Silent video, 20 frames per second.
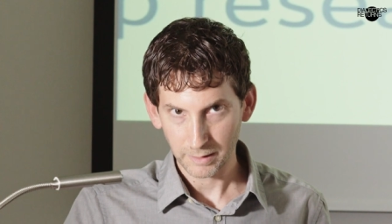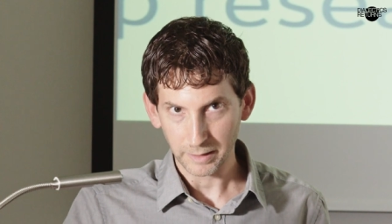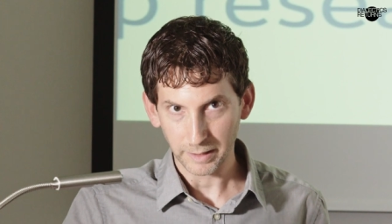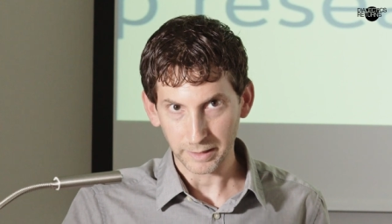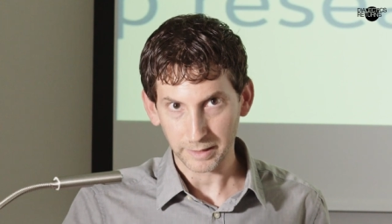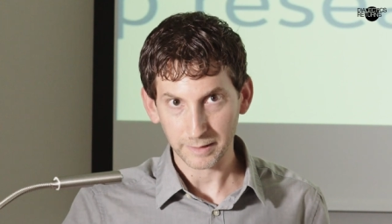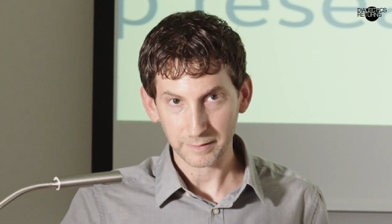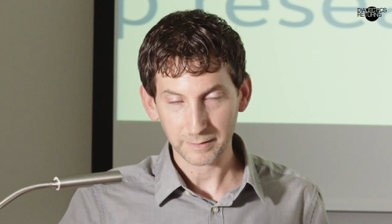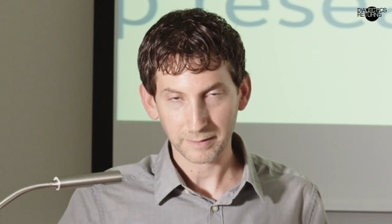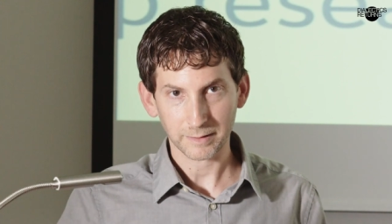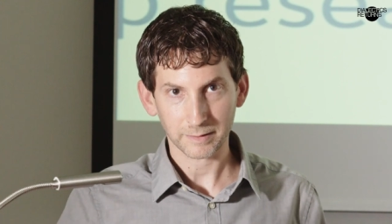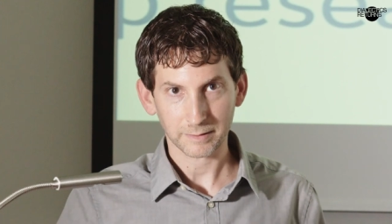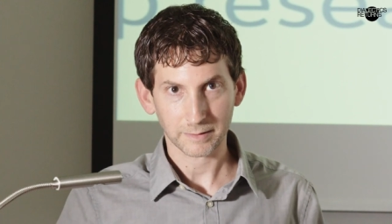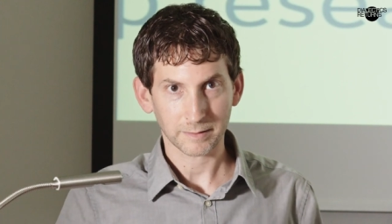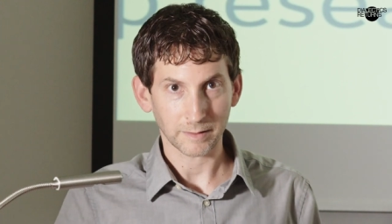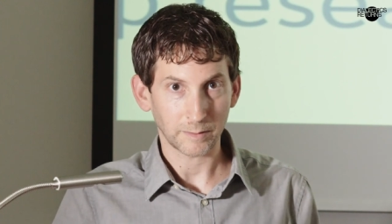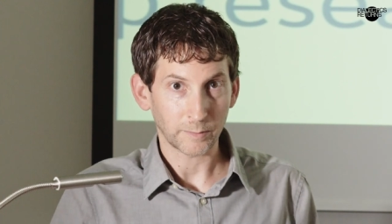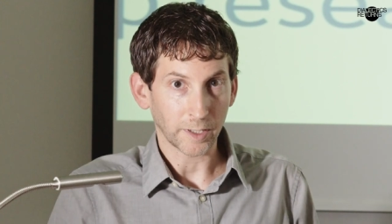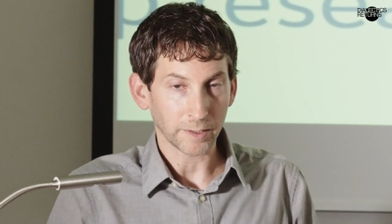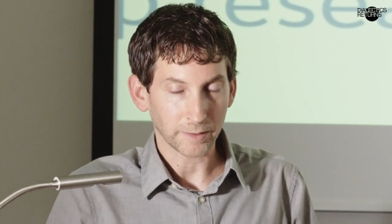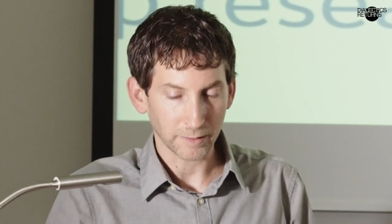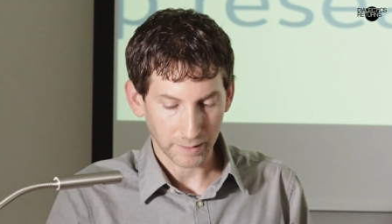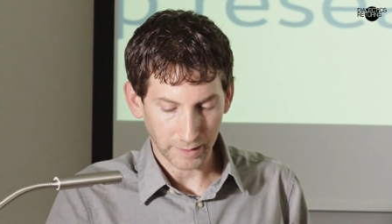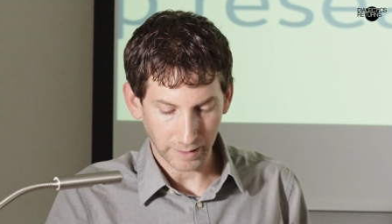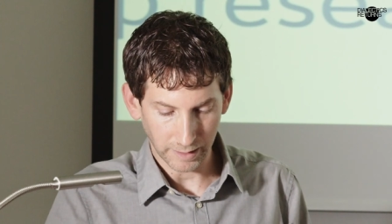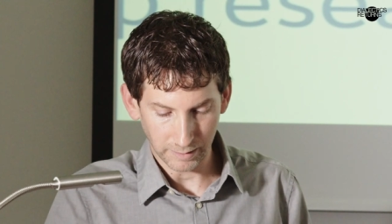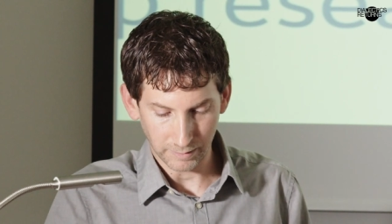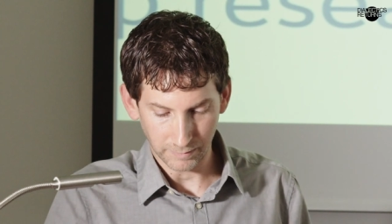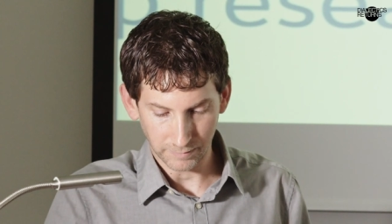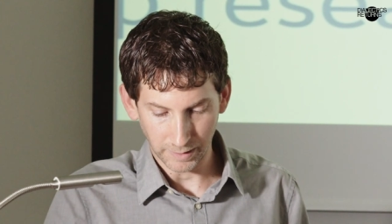against some other
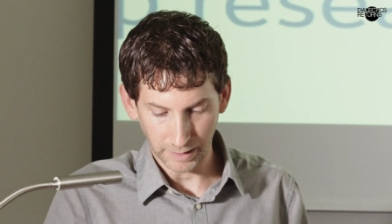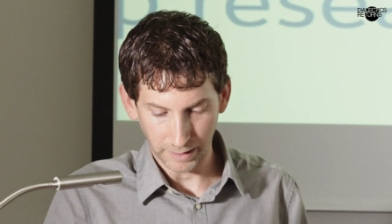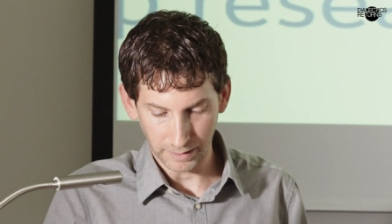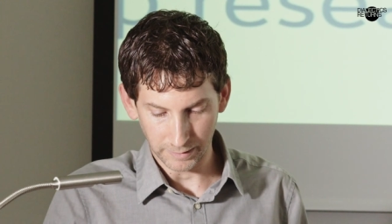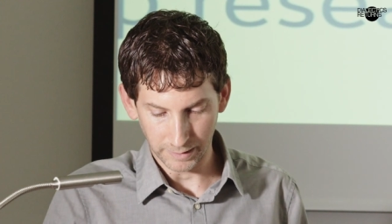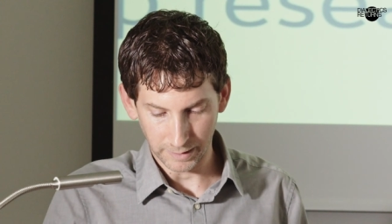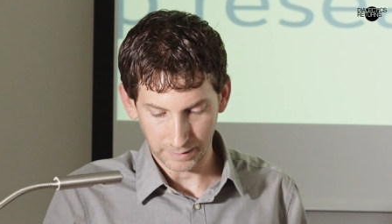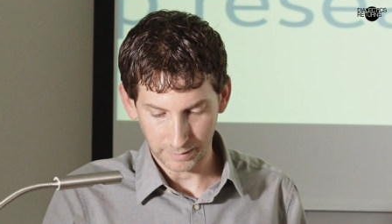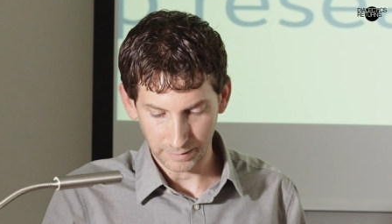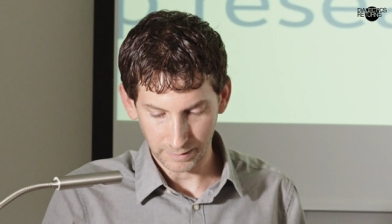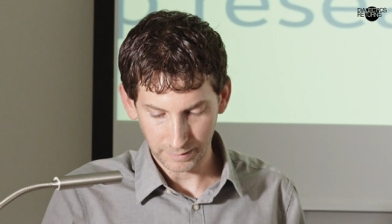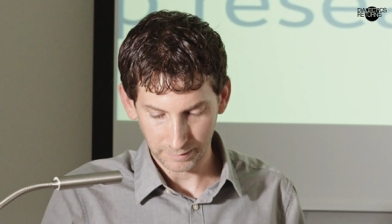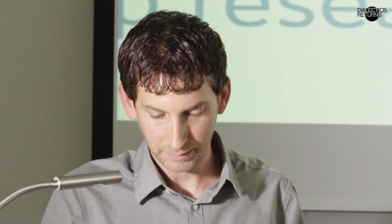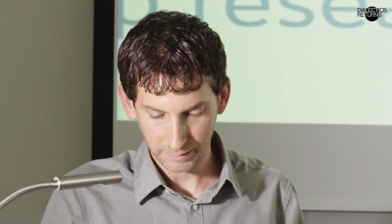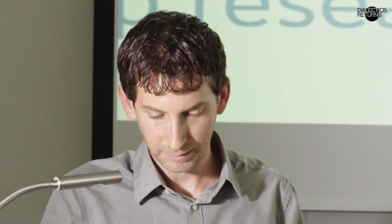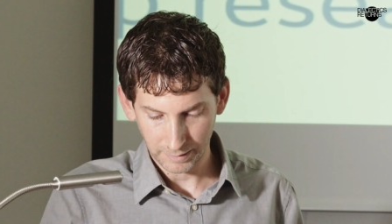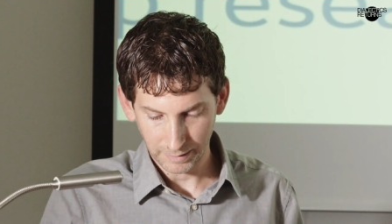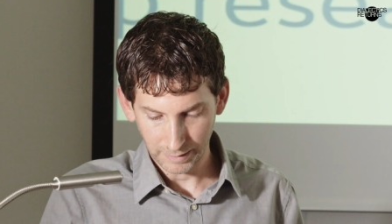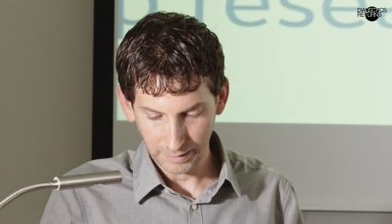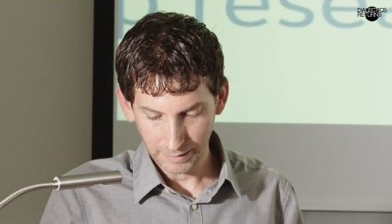kind of dialectics,